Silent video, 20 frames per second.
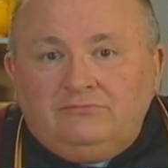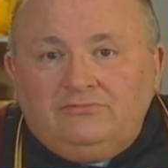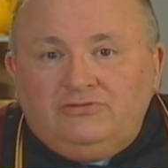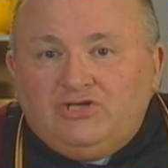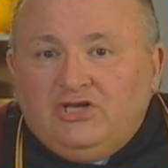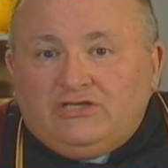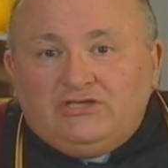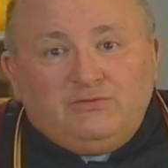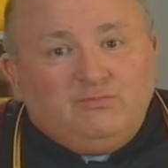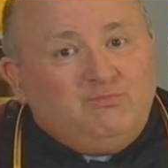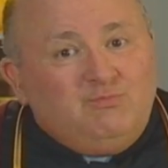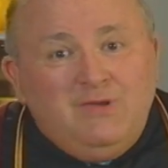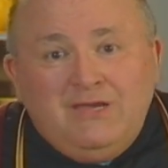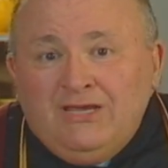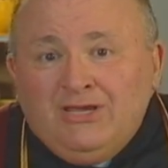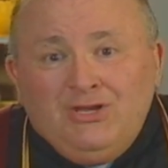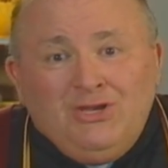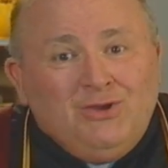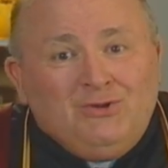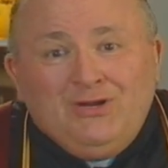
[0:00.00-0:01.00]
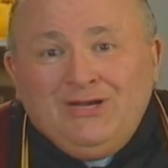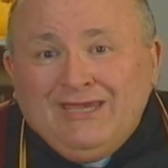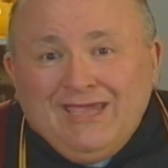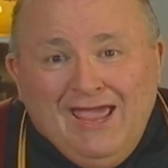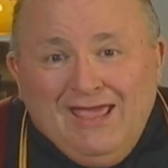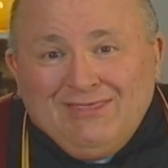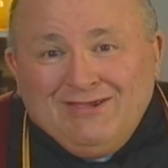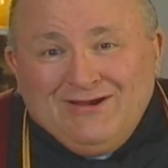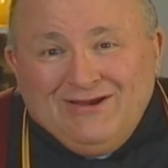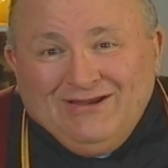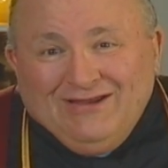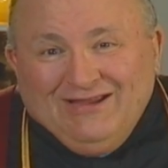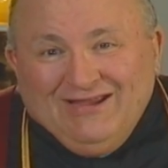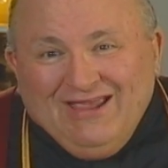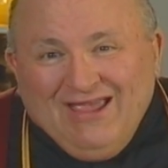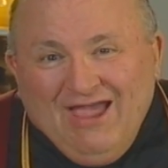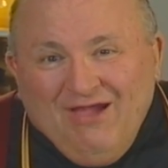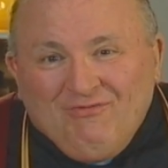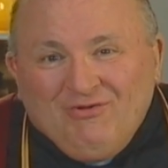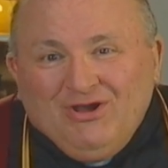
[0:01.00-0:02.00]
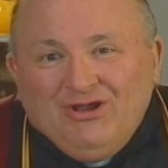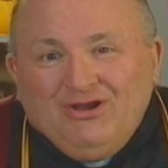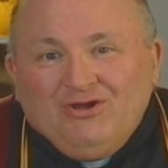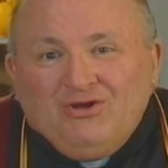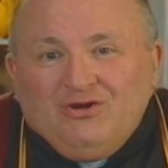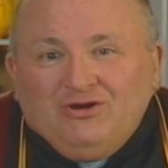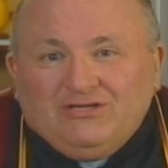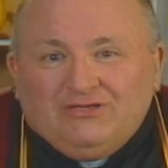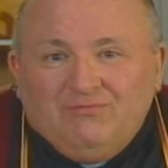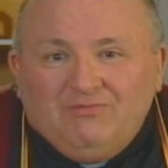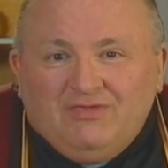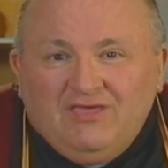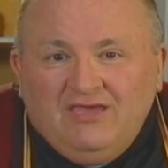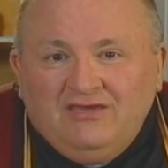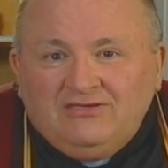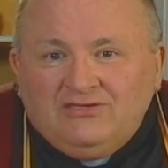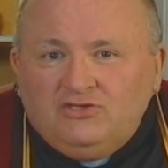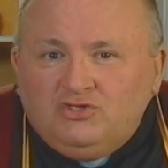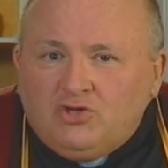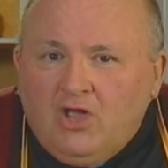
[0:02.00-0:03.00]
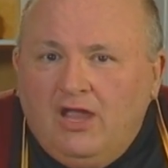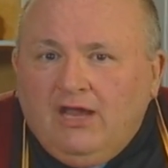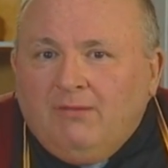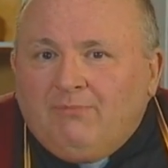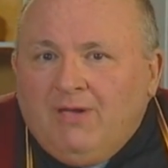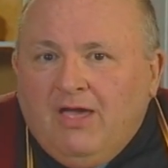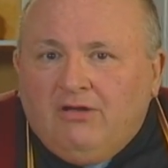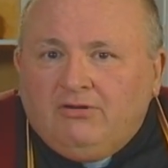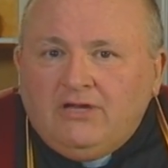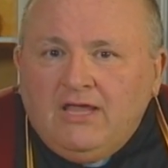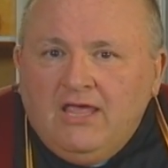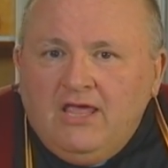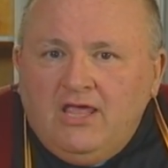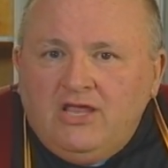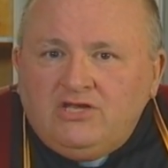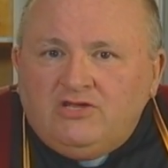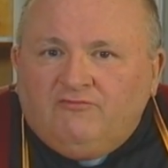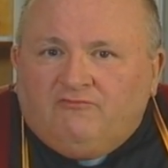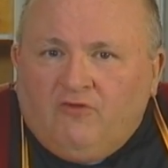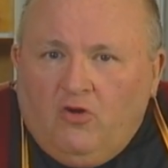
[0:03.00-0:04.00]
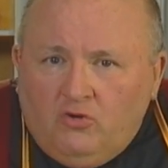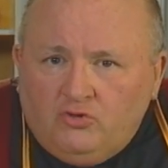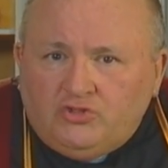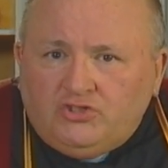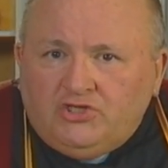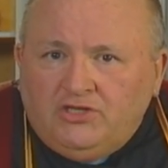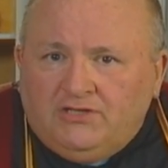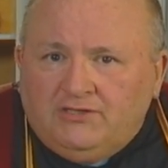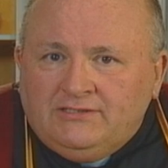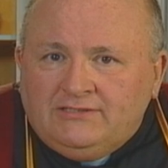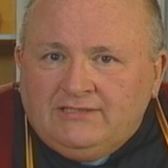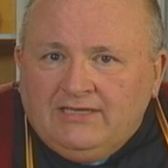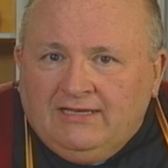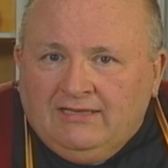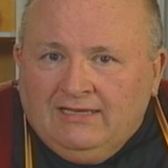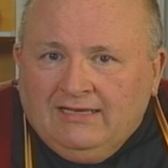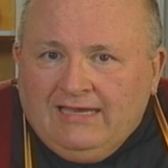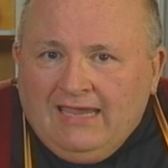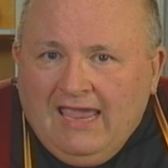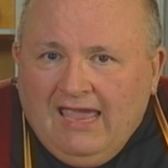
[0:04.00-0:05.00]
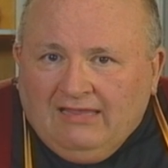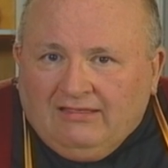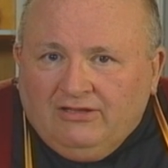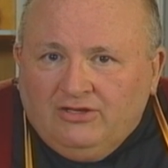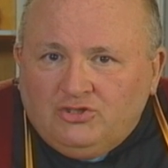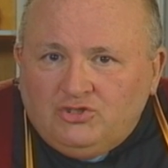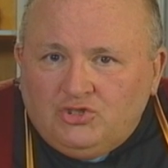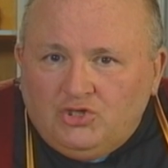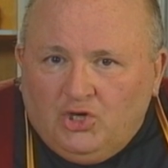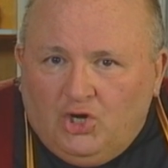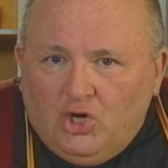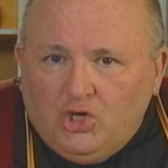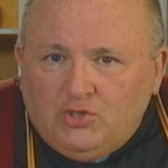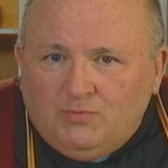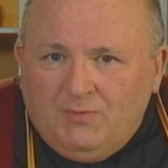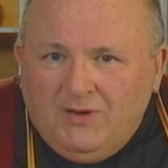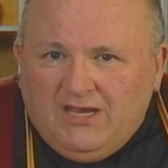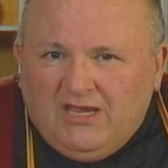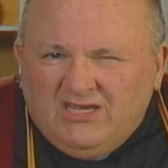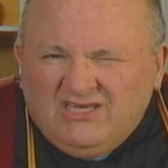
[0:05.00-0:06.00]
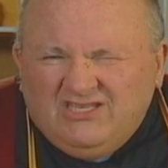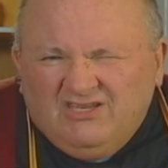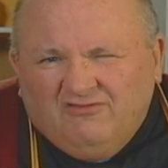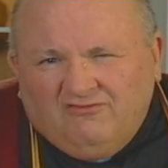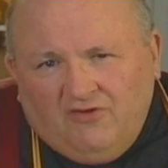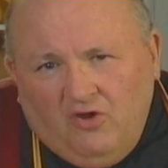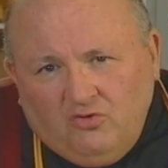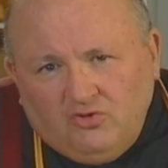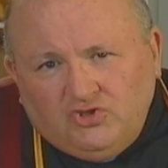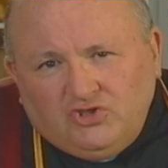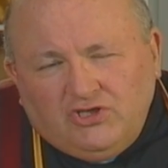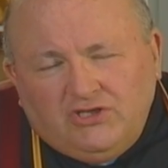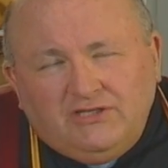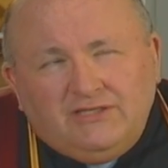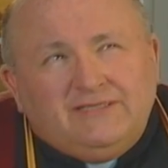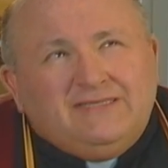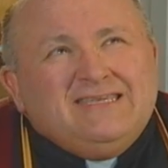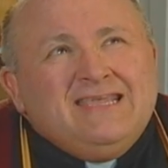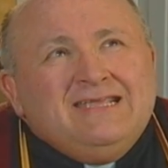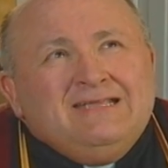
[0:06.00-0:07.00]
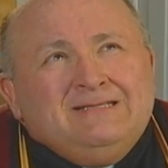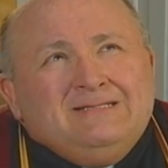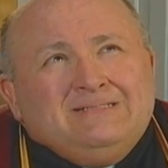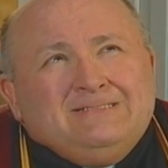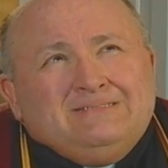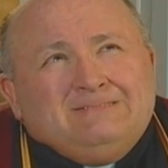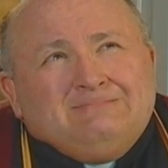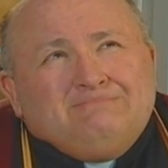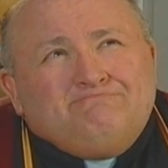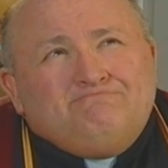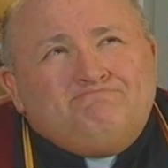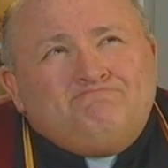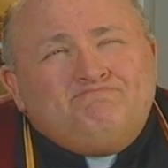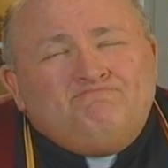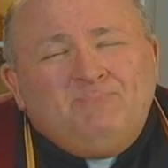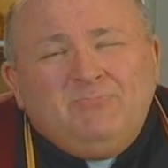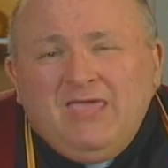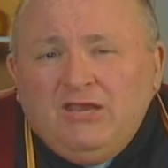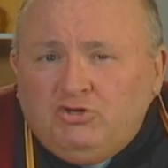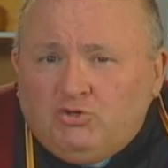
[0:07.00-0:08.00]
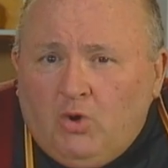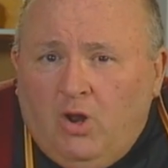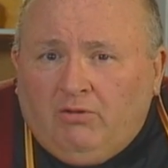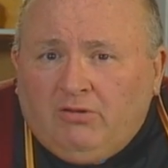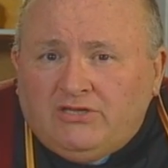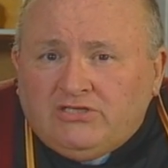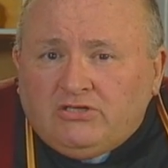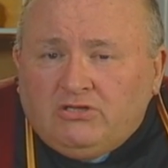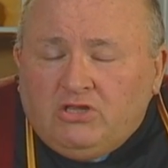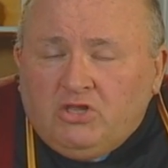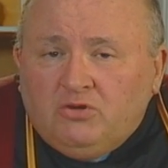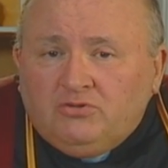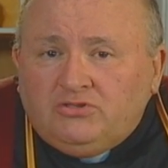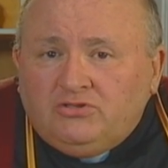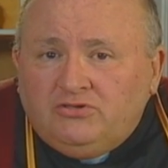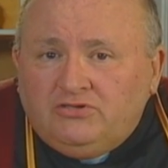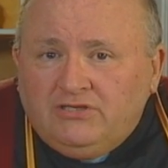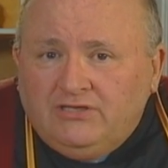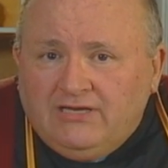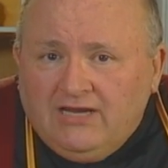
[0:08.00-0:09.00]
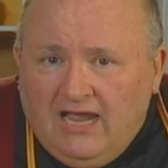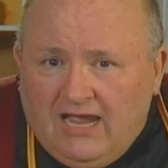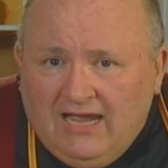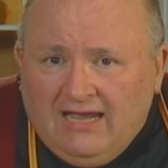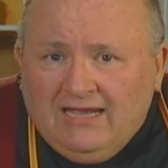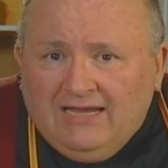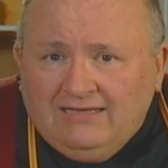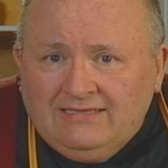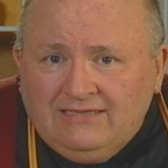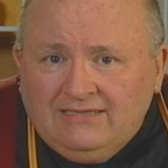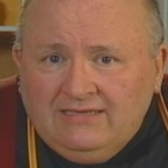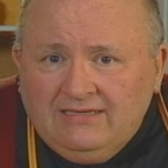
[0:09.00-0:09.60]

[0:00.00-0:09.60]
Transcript: just me and you together. And we're going to cook some things and talk about devotions in the Catholic Church, because devotions, they draw us closer to God.